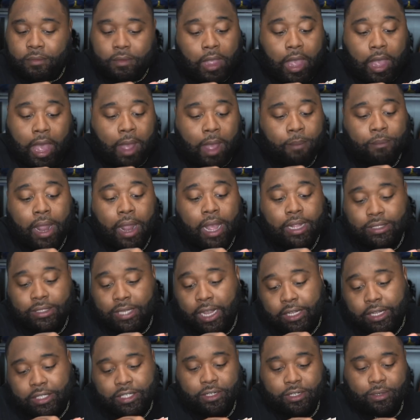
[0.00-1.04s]
I'm not
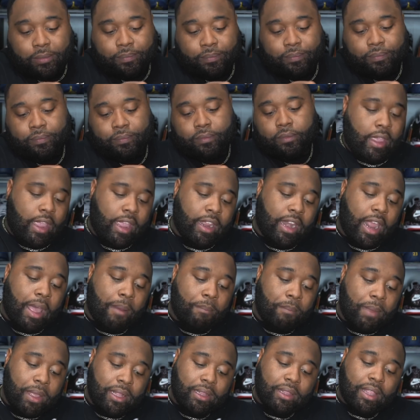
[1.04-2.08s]
touching them. And I
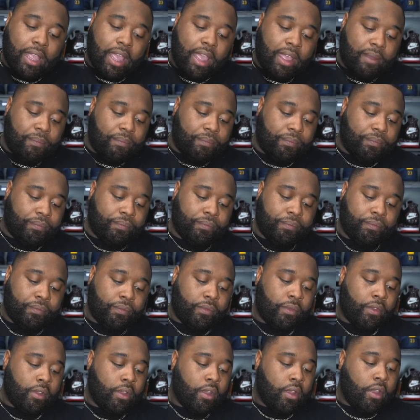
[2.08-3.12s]
meant that
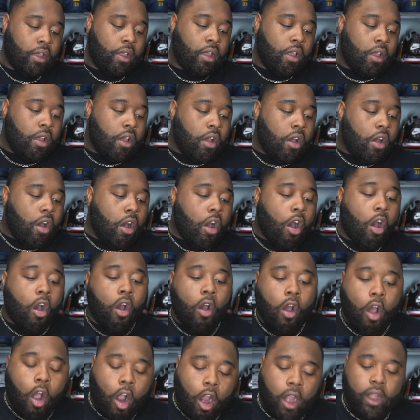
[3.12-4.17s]

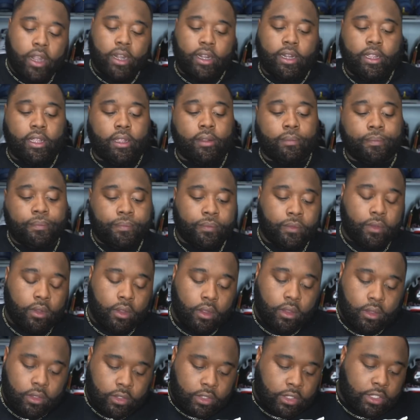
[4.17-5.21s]
wholeheartedly.
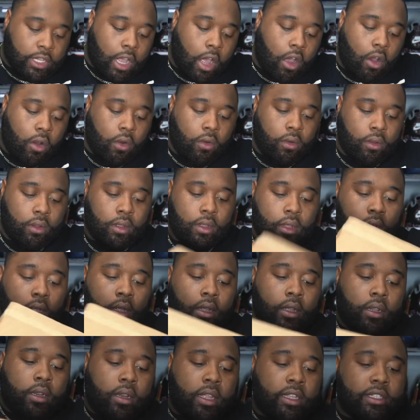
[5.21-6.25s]
So,
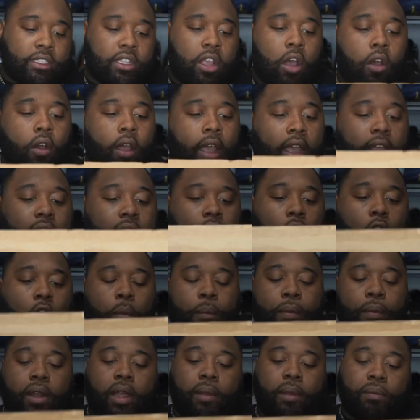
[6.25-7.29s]
let's go ahead and
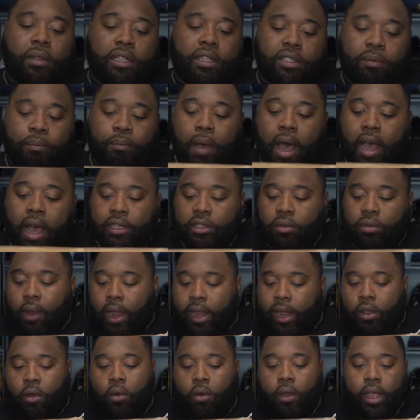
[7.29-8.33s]
open up this box
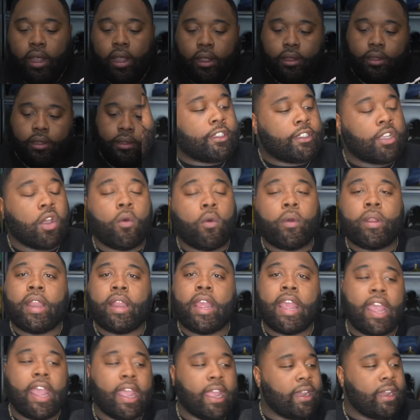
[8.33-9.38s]
right quick. So in
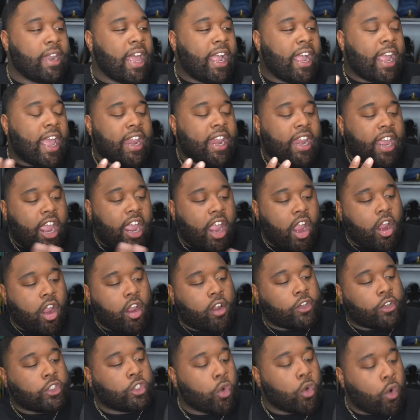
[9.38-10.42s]
hand, I got an
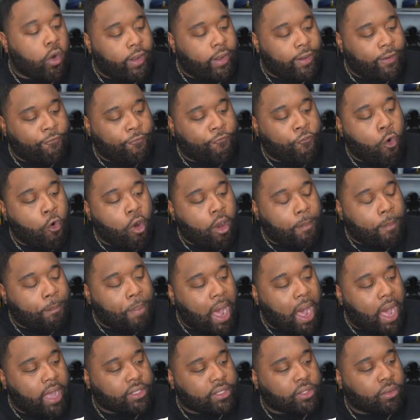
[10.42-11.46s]
Air Jordan four
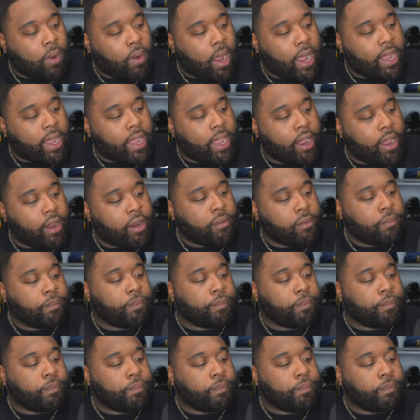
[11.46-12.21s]
box right here.